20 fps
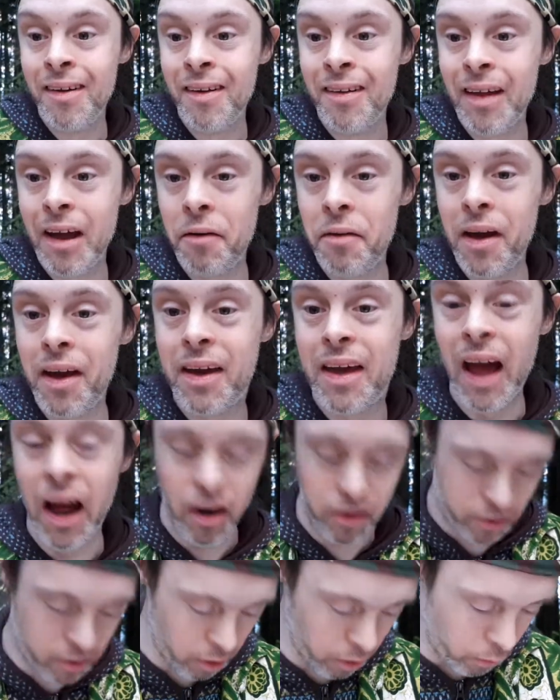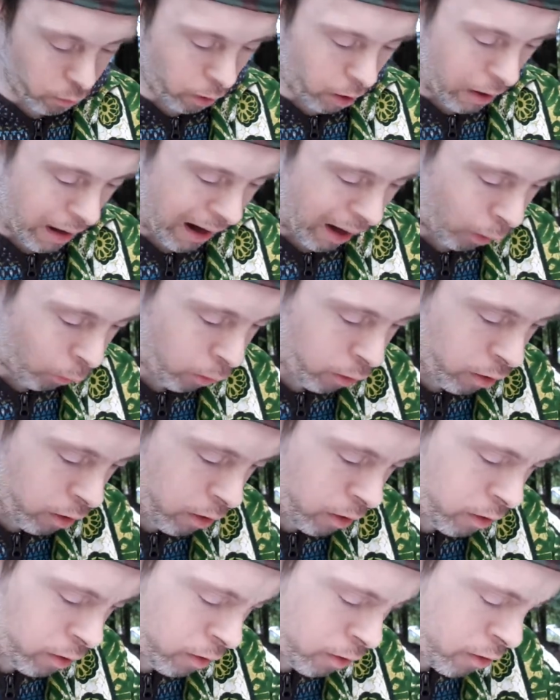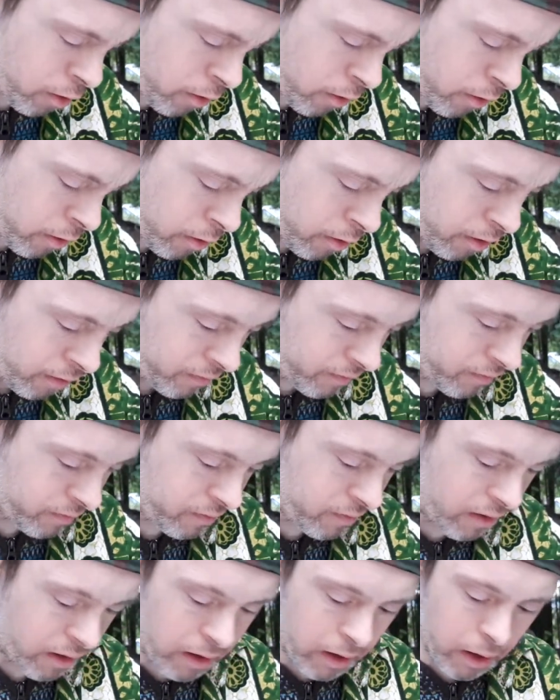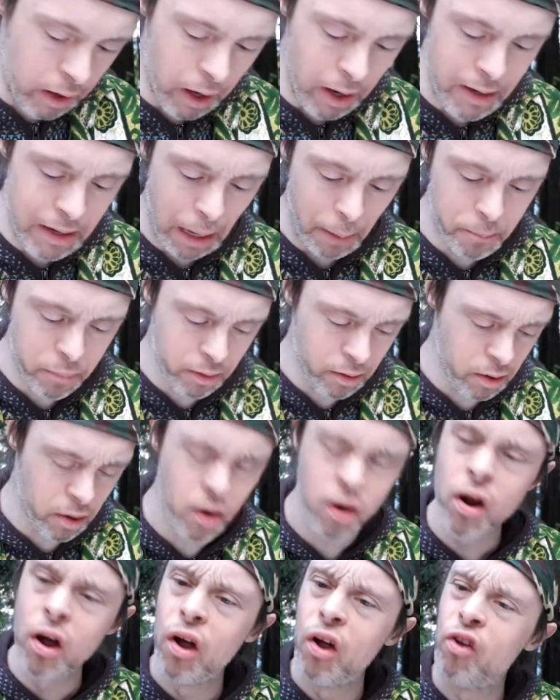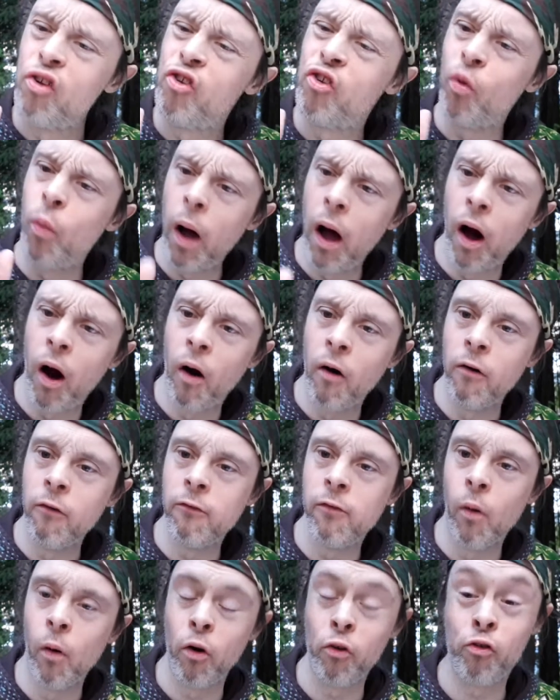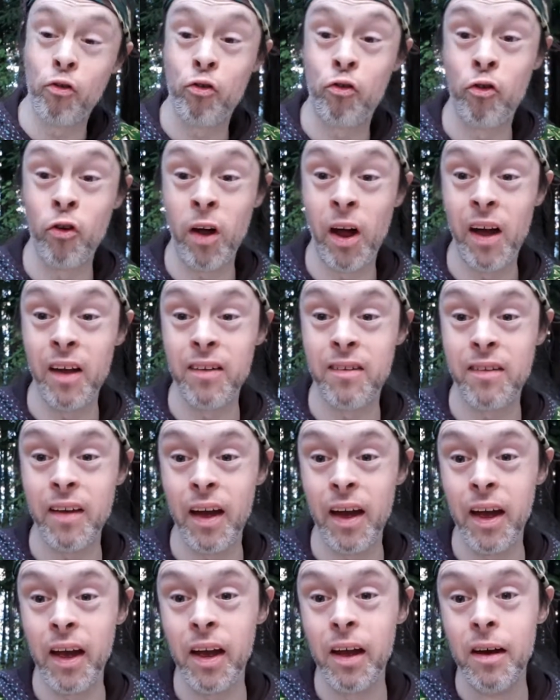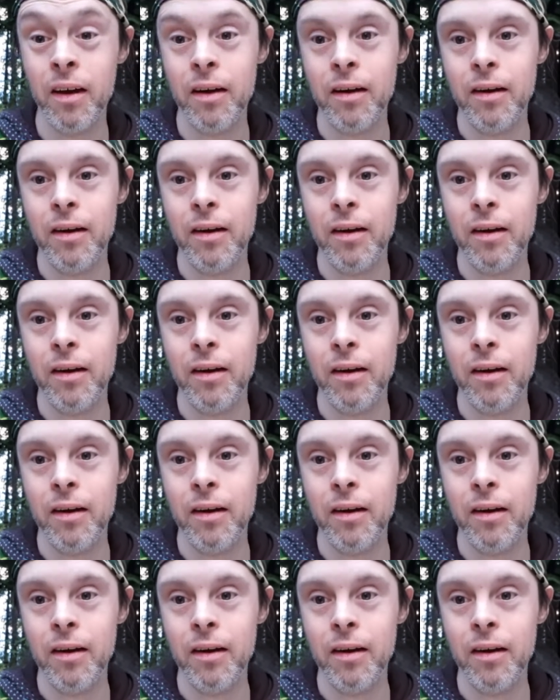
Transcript: Then we get to our C number 12, or should I say